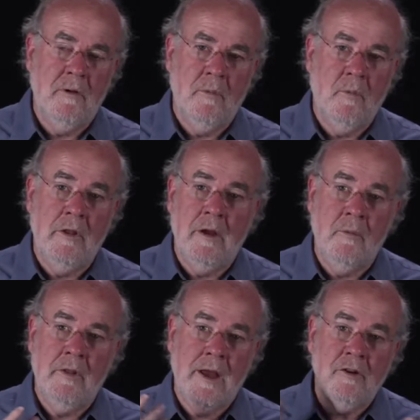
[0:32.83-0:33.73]

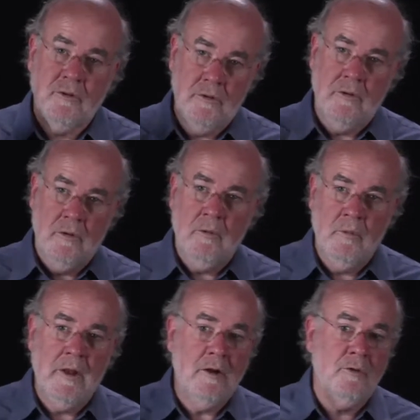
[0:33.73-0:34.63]

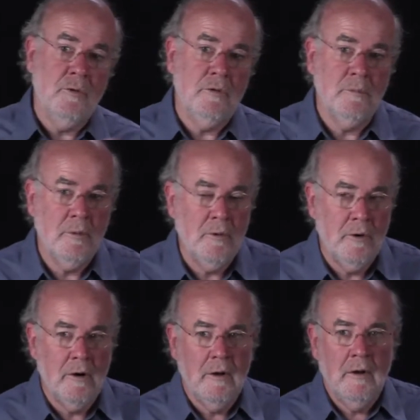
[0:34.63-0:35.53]
without your
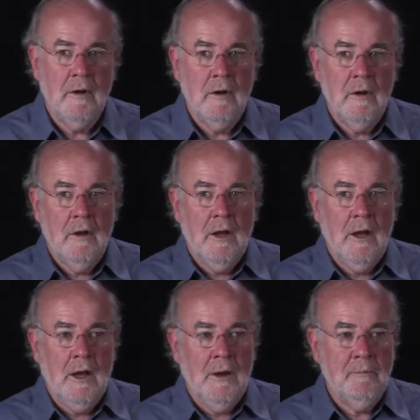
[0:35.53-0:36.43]
support.
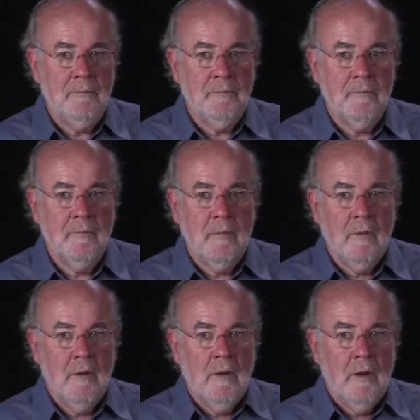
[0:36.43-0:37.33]
And
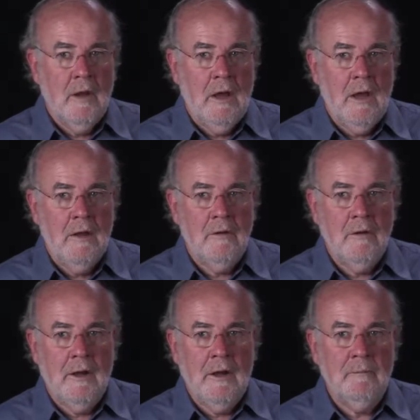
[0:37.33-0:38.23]

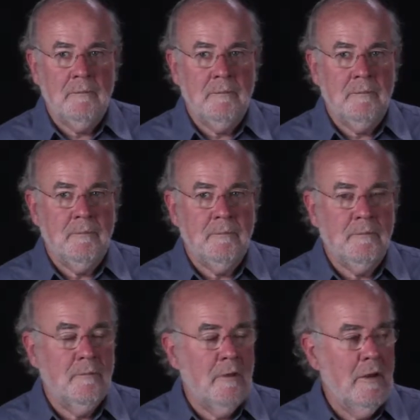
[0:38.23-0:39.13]

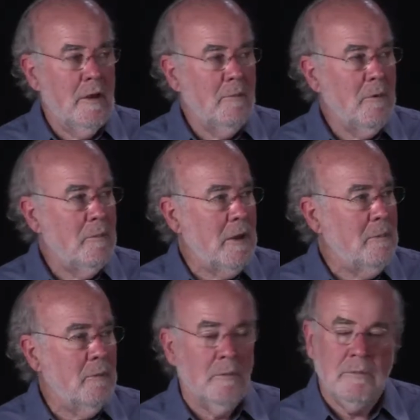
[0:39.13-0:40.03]
a number of
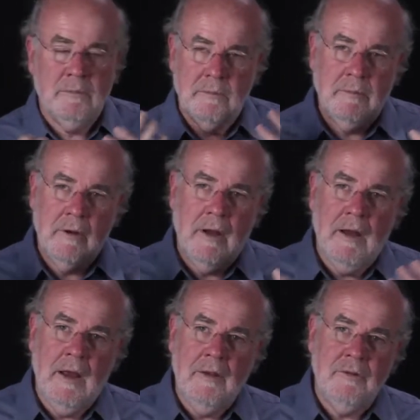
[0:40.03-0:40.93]
people,
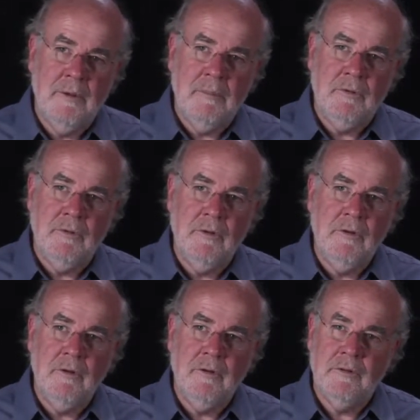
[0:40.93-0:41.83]
as they pursue
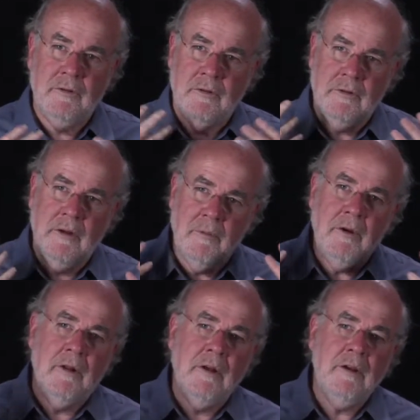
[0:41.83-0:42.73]
this, said,
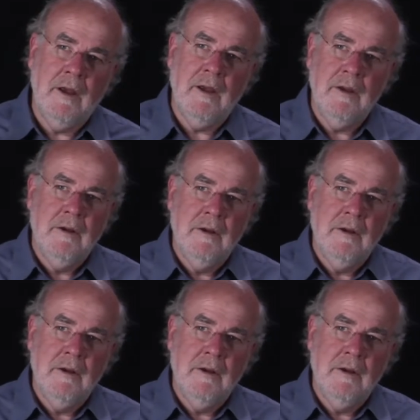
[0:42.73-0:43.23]
well, okay,